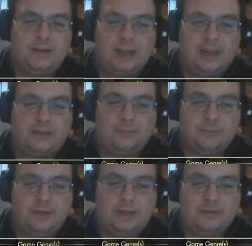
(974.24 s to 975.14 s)
So you can
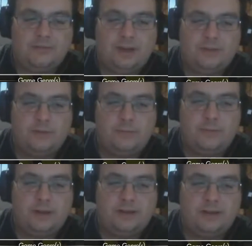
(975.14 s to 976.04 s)
get some really
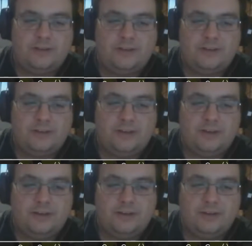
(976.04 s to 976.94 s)
unfavorable patterns.